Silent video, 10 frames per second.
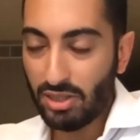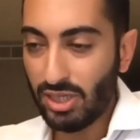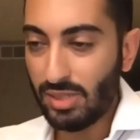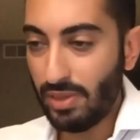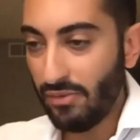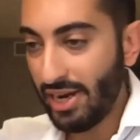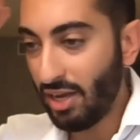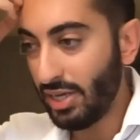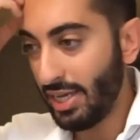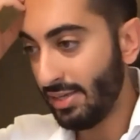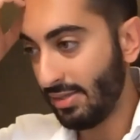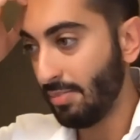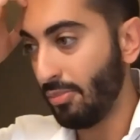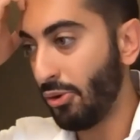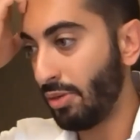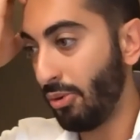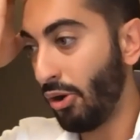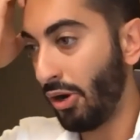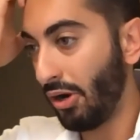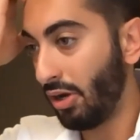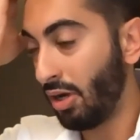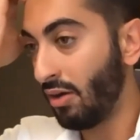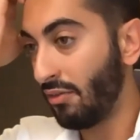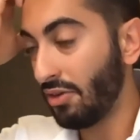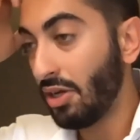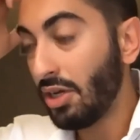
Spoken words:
to explain right now is the important part of